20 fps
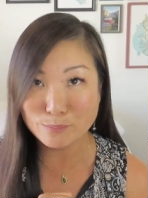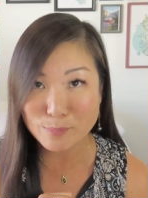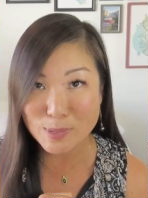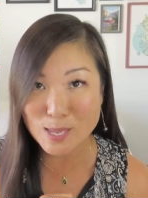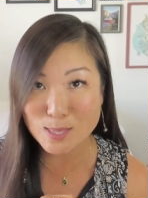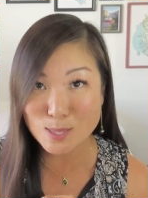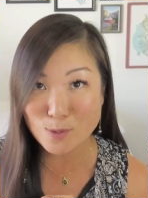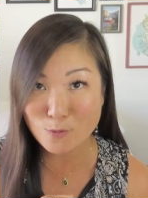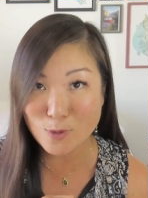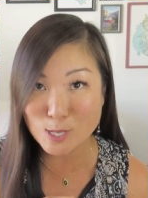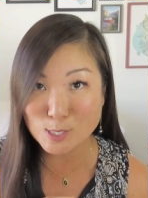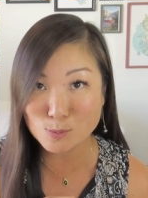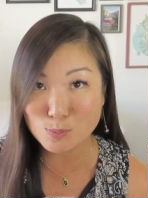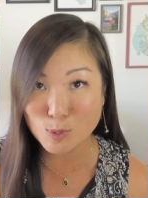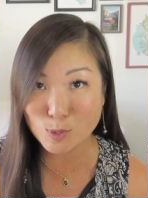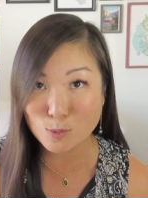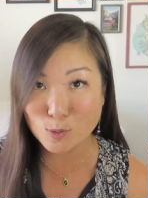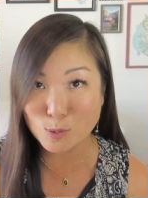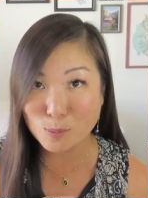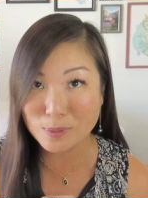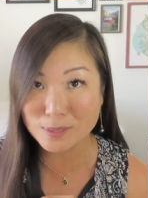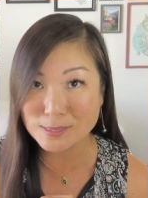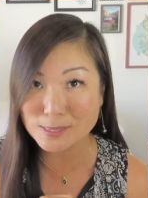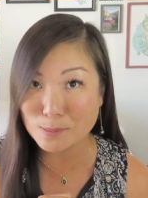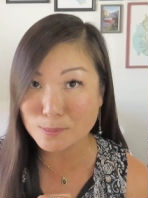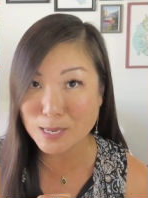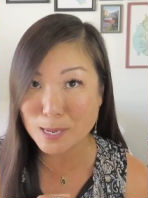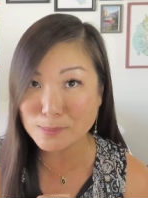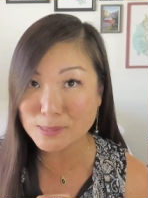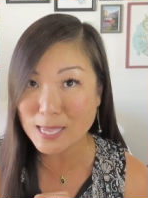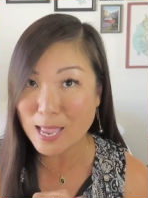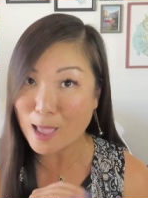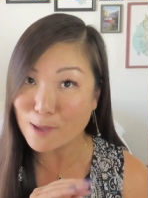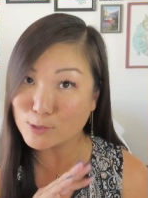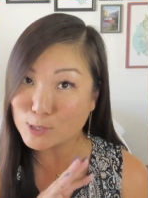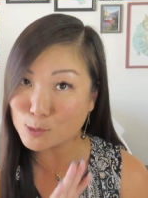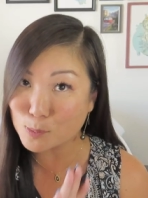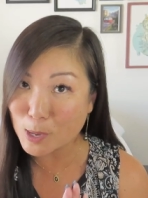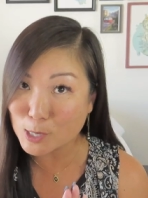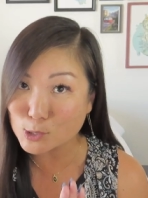be in the Facebook group, because sometimes I
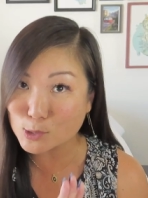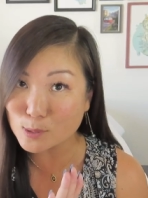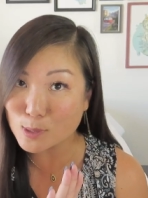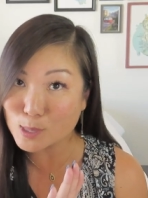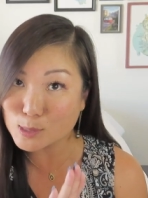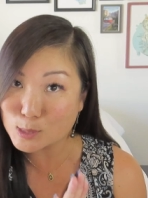have special